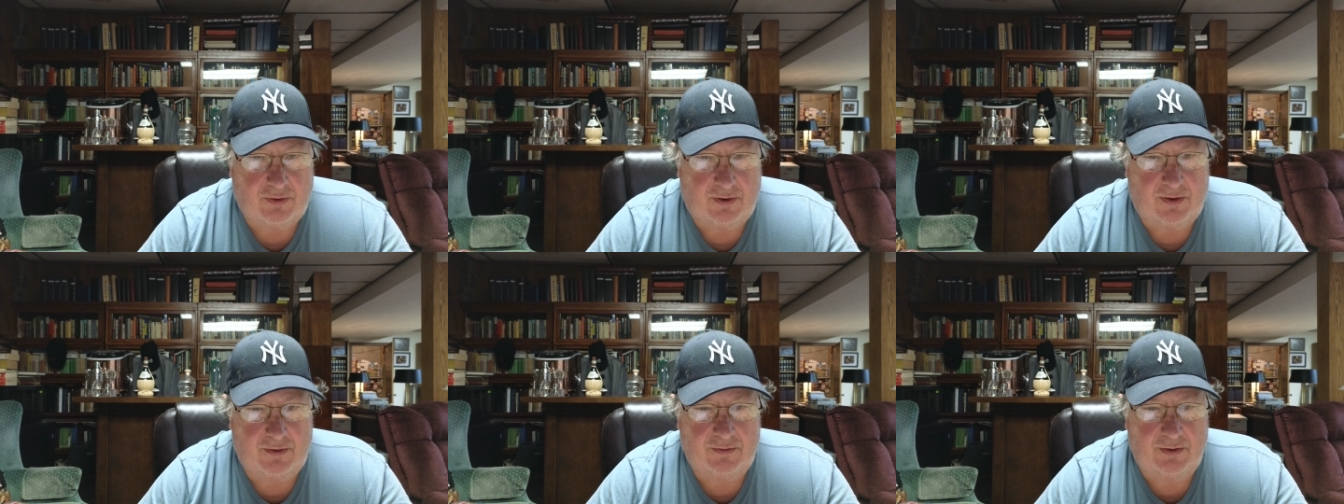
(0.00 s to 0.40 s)

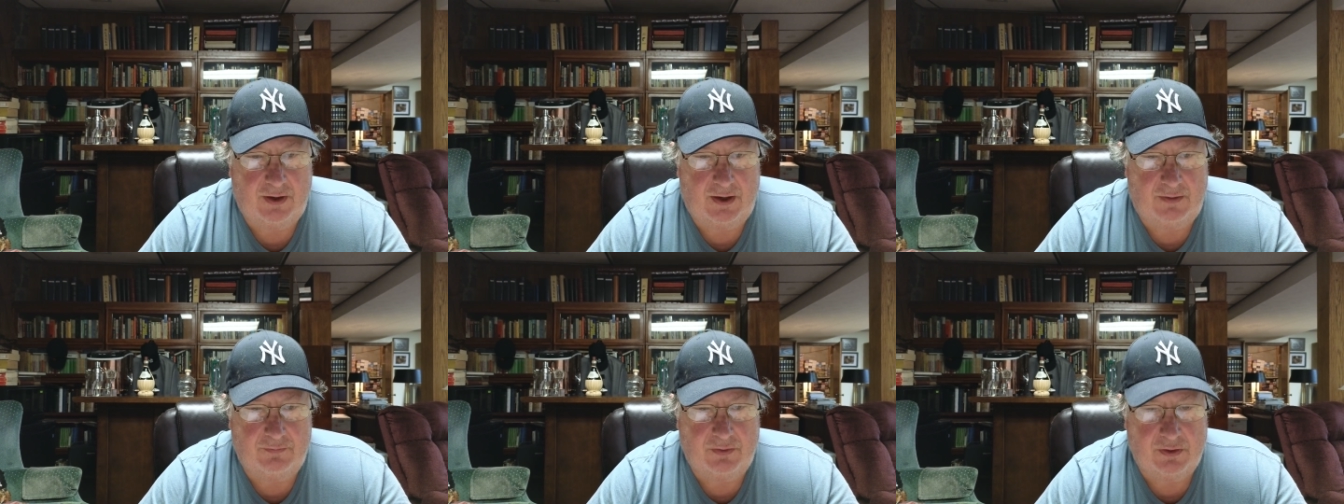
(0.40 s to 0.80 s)

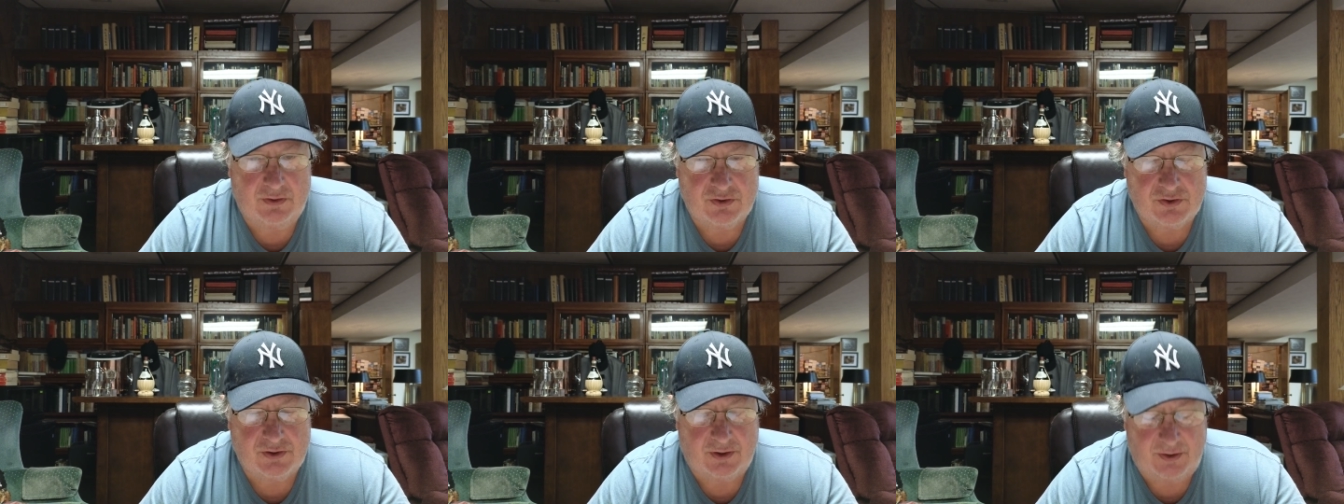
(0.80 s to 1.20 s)
parade of
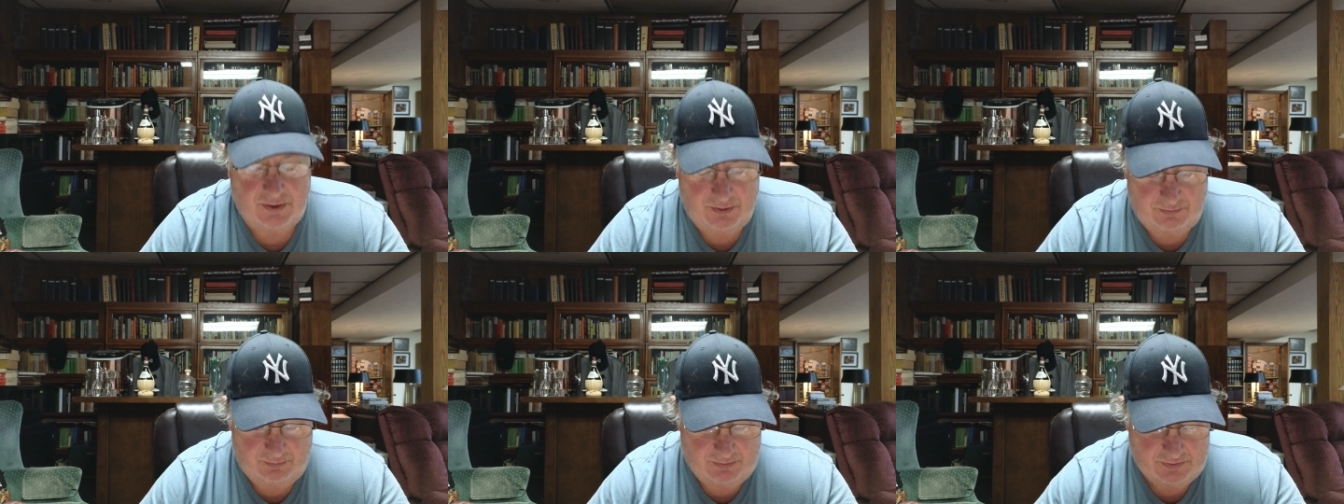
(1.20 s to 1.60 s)

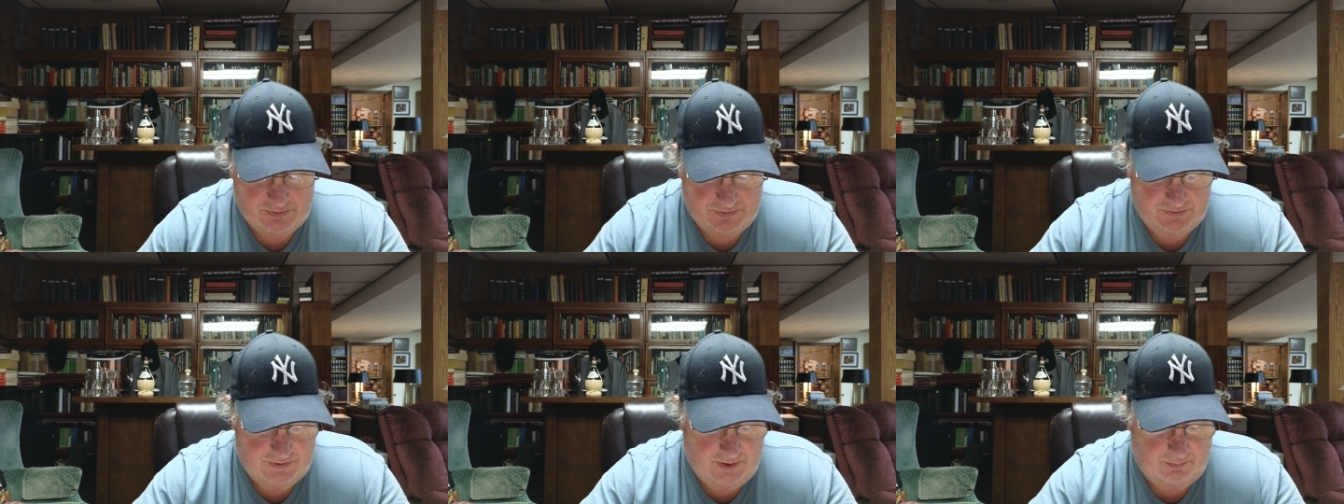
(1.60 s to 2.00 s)
stars,
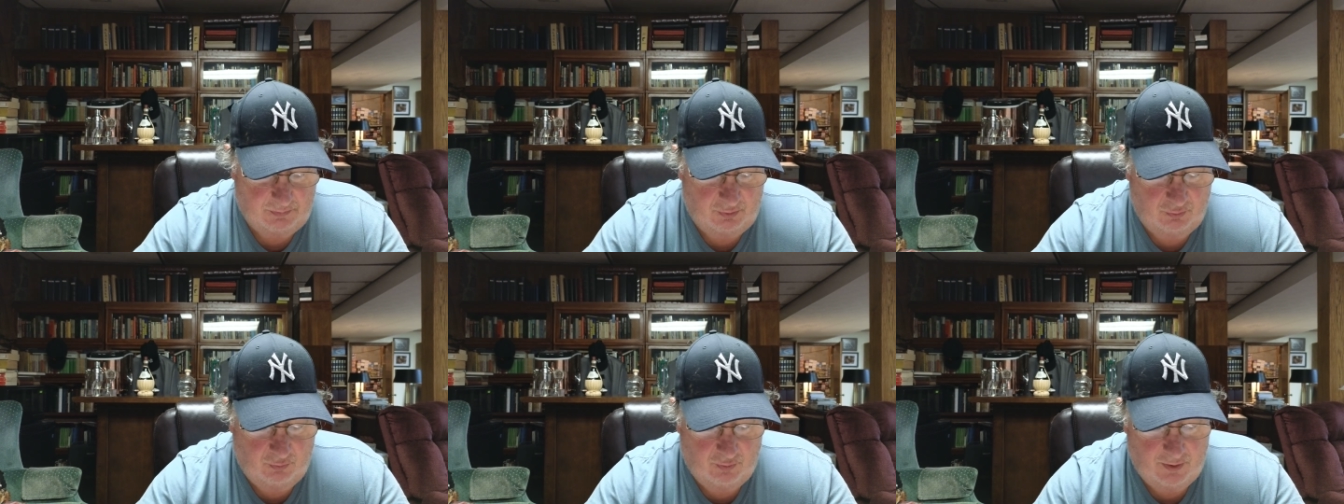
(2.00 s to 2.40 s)

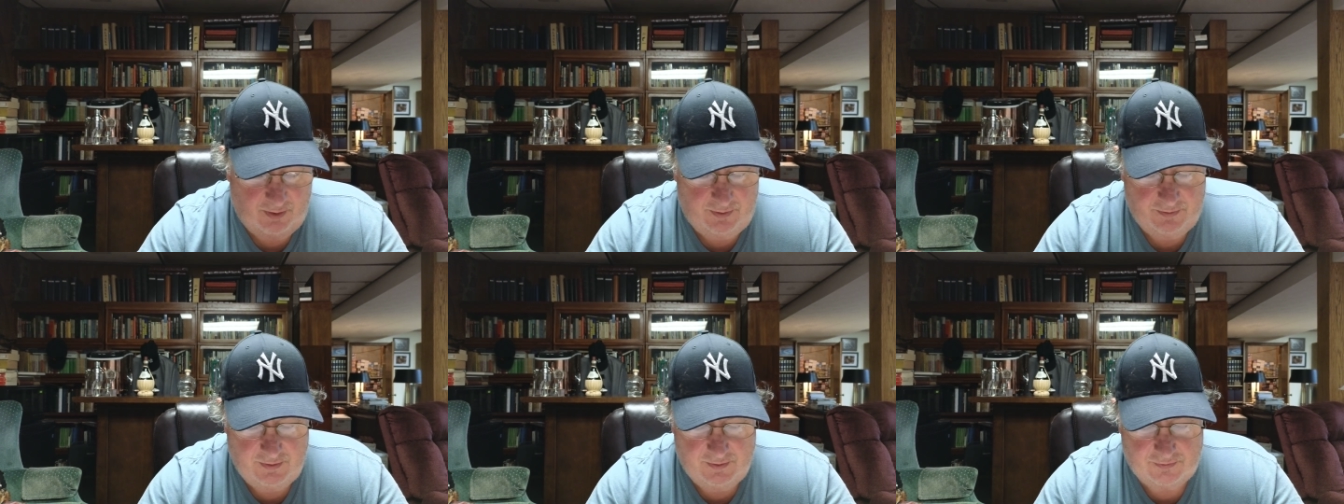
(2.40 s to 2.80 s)

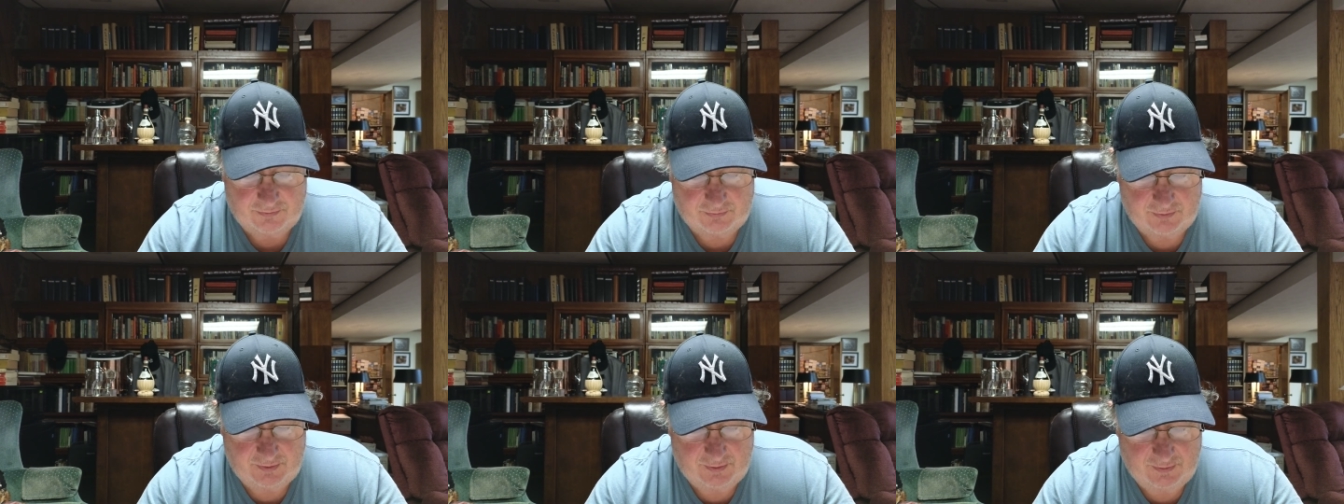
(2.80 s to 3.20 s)
is
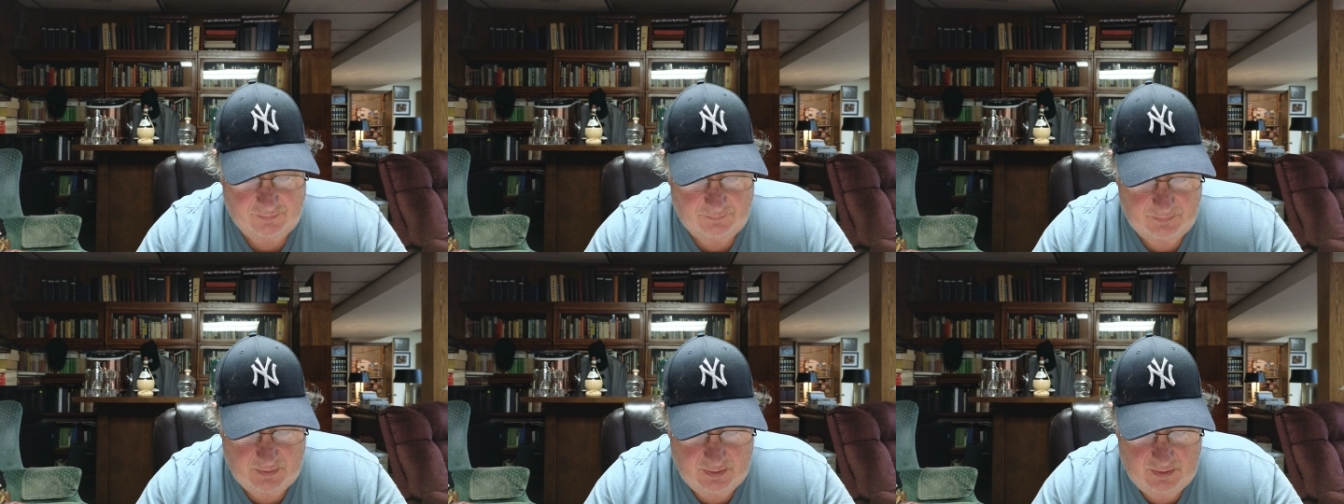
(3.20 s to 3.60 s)
a
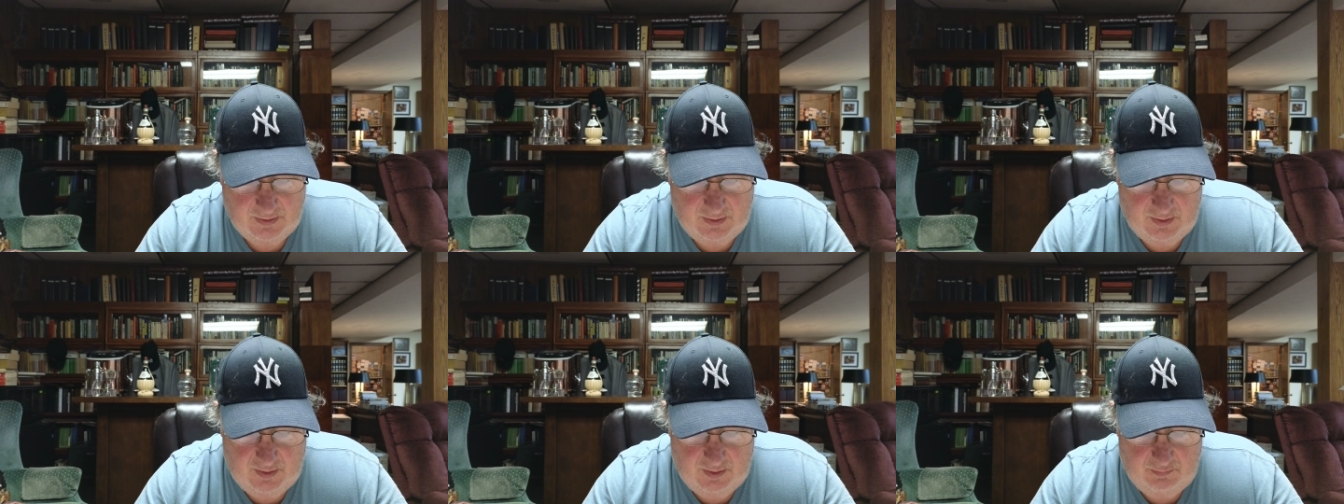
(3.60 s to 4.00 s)

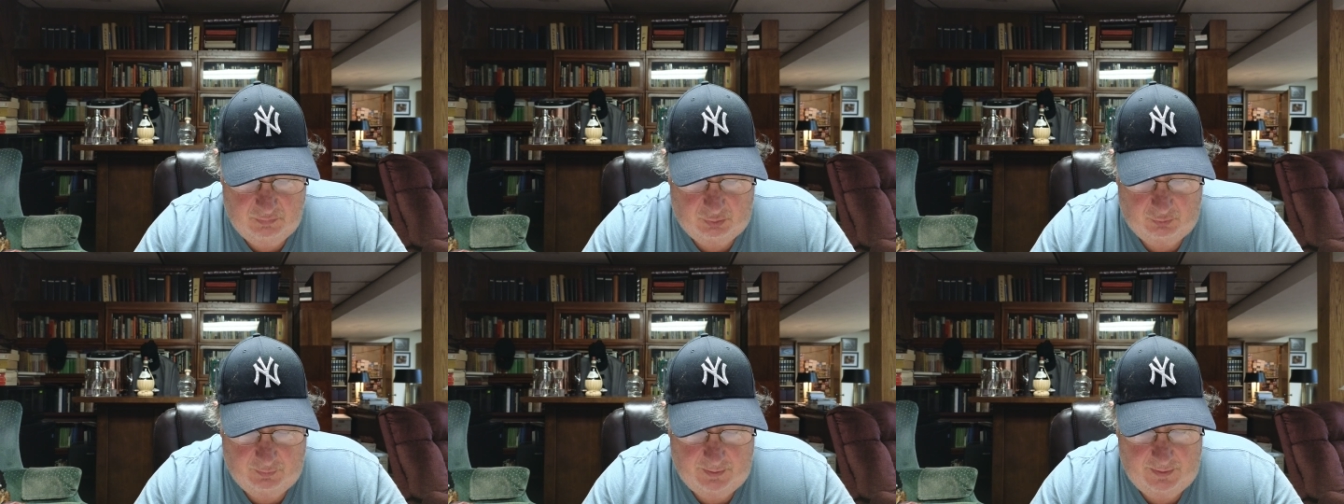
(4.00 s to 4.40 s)

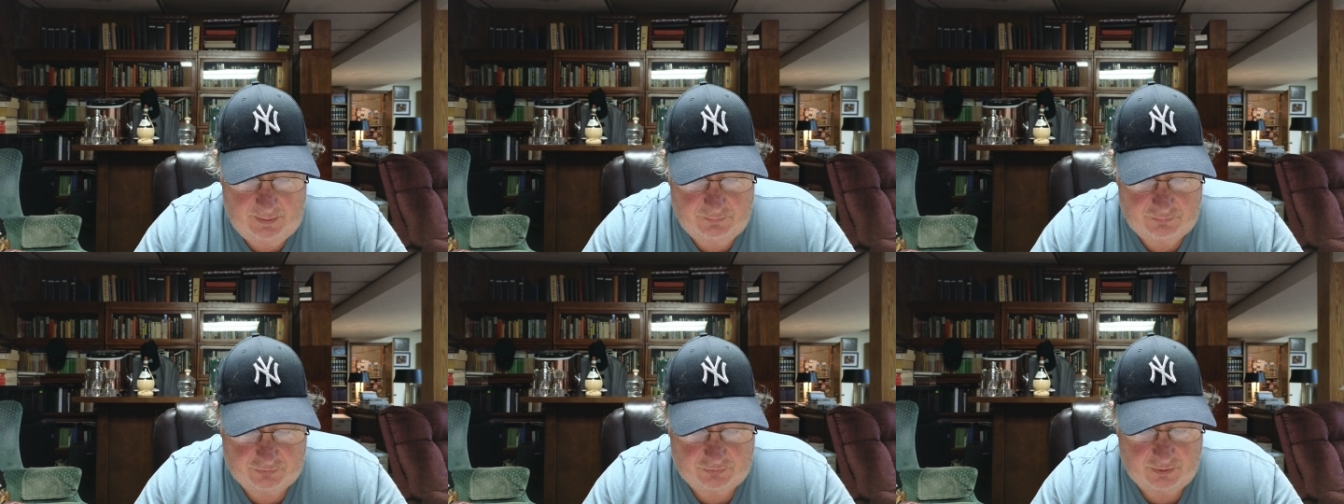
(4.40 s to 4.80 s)

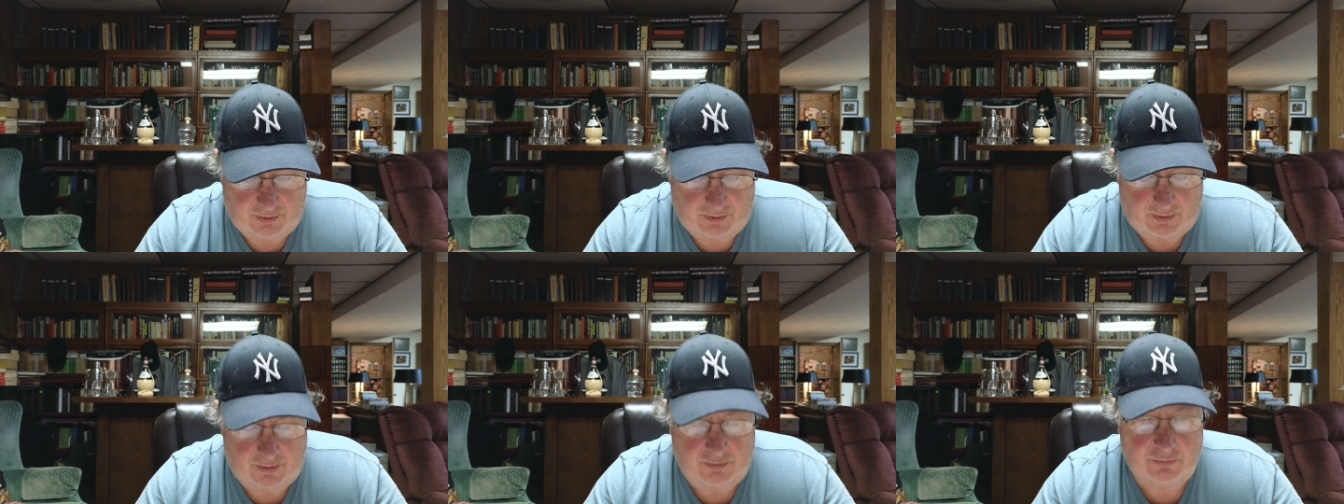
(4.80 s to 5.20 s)
Kahn's
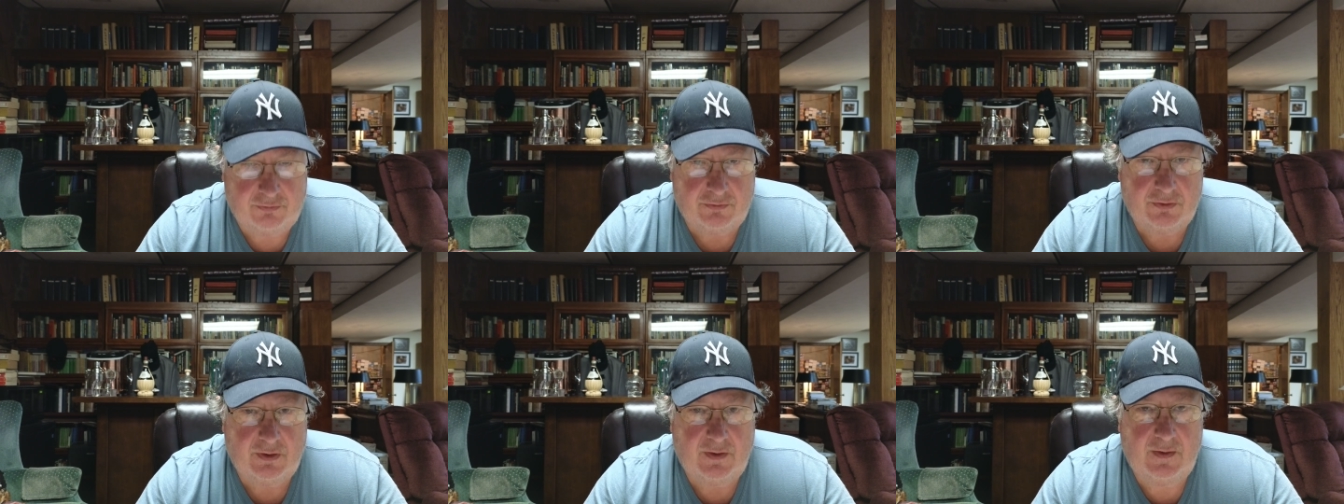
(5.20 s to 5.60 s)

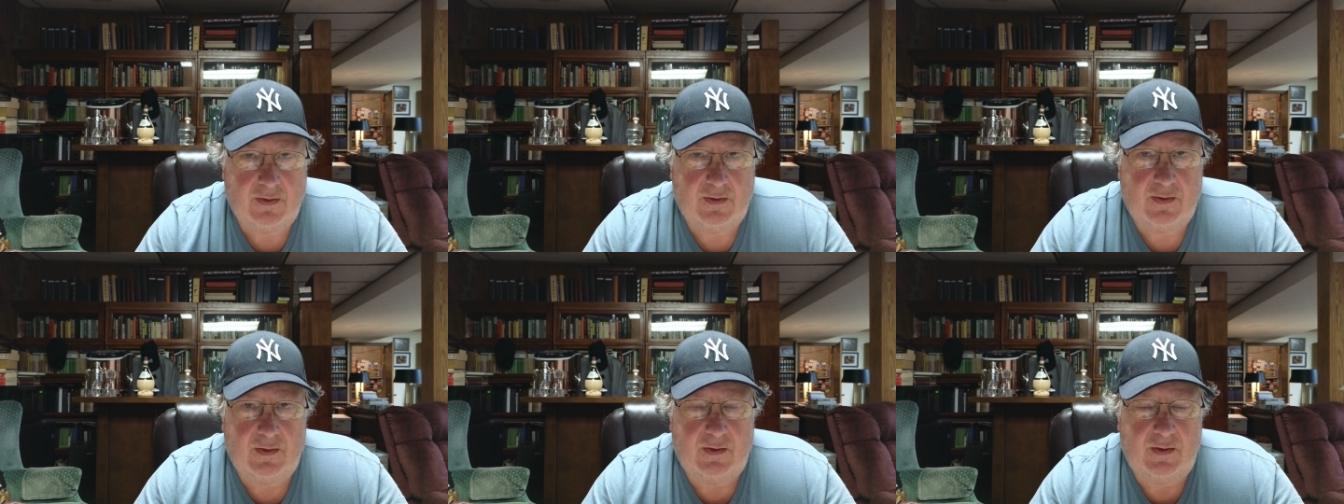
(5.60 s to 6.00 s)
Wiener
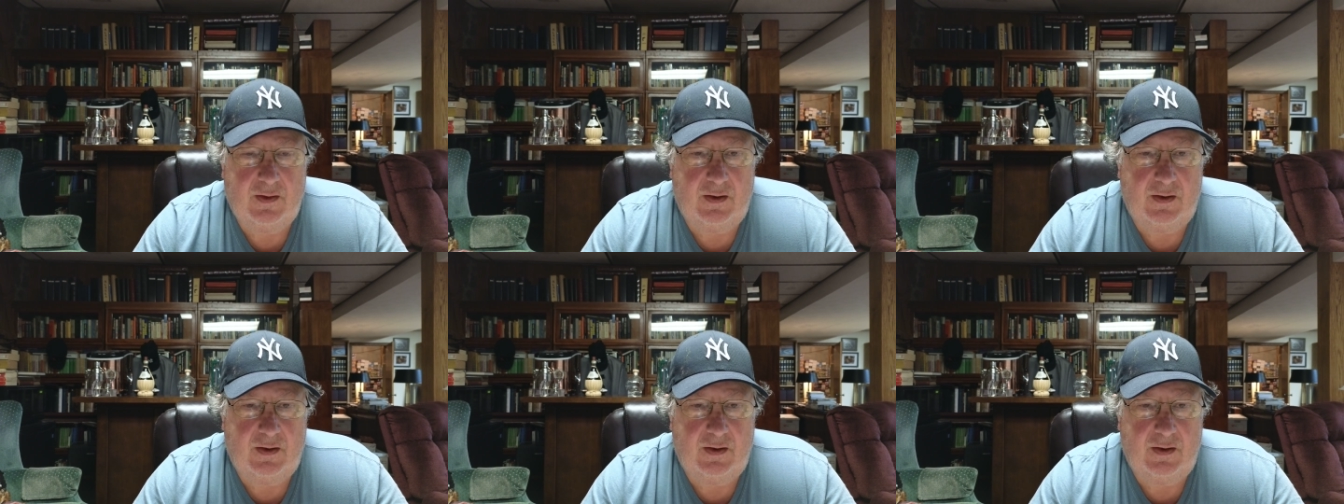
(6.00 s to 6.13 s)
card,